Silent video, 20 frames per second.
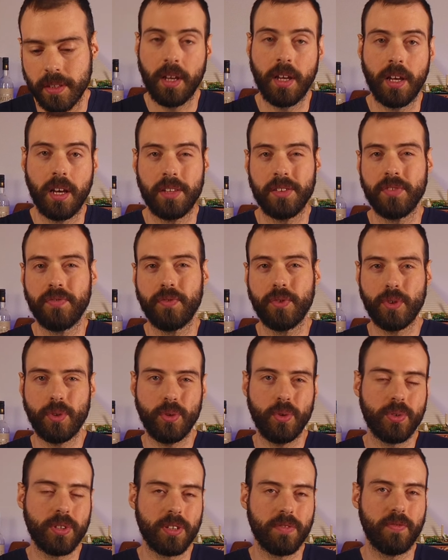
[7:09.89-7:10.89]
And if you're
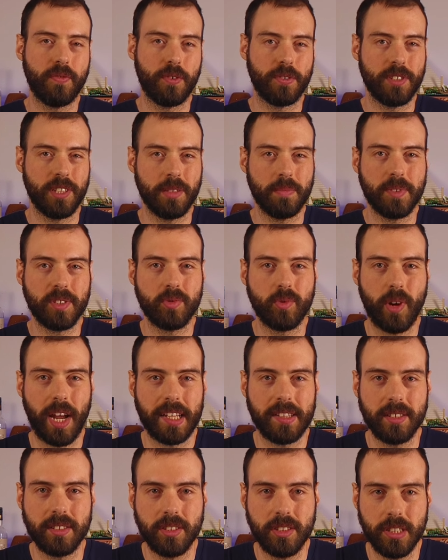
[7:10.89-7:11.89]
looking for deep
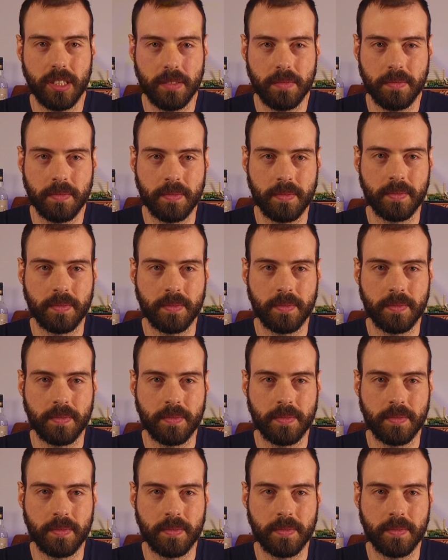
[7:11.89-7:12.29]
strategy